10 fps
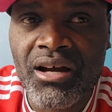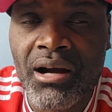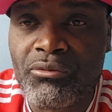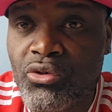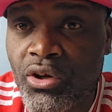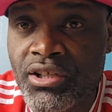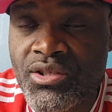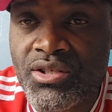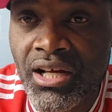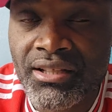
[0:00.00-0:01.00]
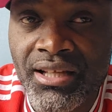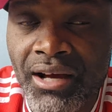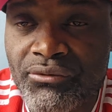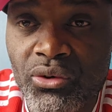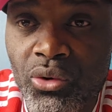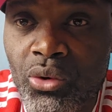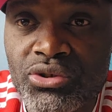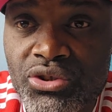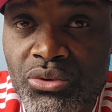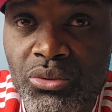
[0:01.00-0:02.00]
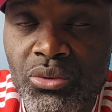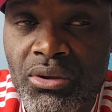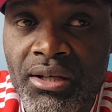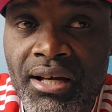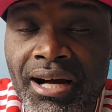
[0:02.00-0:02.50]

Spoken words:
runnings that they have to go through,